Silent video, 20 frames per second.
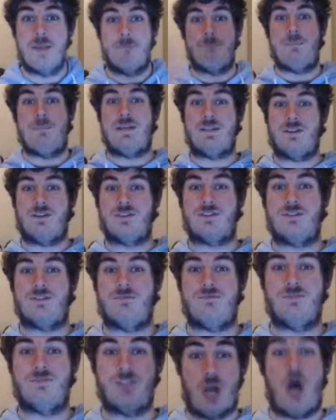Because of
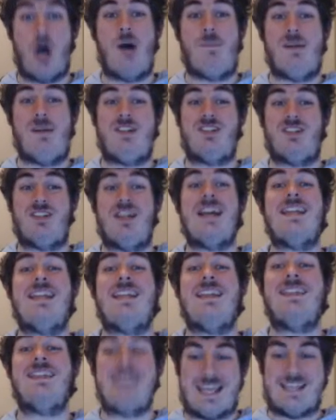garbage like
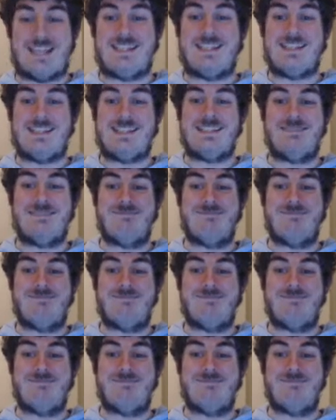this.